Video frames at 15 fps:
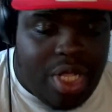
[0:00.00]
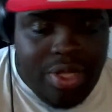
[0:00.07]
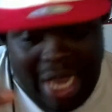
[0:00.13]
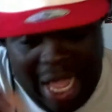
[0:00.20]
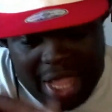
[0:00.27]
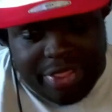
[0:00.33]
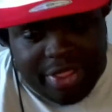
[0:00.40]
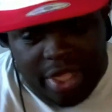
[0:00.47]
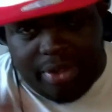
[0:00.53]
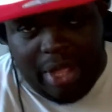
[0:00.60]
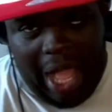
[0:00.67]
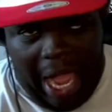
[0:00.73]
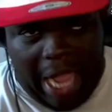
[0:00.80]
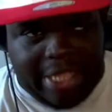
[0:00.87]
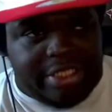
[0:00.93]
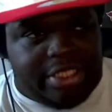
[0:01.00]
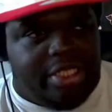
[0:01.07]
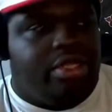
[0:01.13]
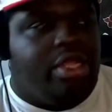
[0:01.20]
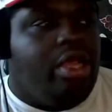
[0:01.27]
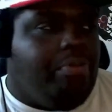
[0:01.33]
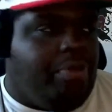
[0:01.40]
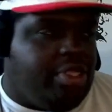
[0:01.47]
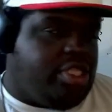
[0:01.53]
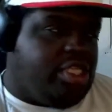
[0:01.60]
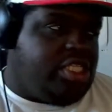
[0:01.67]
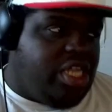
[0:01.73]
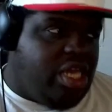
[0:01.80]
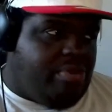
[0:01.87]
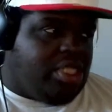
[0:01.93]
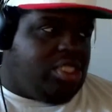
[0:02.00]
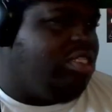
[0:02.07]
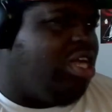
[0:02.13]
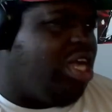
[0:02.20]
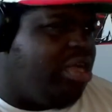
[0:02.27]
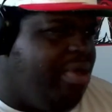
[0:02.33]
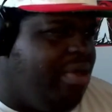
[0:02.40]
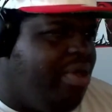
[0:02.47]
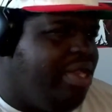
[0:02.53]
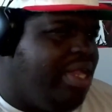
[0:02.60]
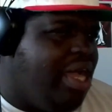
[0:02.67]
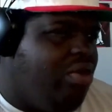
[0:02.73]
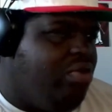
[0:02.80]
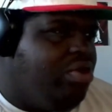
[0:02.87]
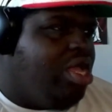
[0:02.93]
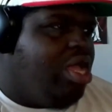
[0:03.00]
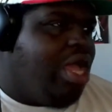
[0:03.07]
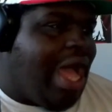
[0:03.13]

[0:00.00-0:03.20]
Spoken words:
not the high scene, but the scene I'm about to talk about right now,